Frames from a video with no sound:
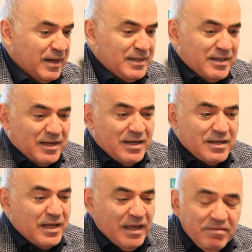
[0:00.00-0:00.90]
and I said
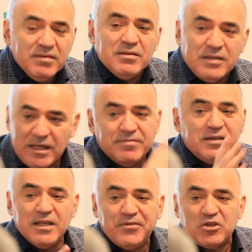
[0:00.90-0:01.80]
that even
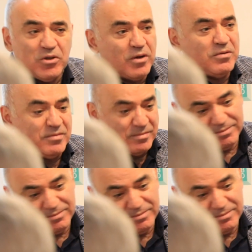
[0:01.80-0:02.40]
if it's not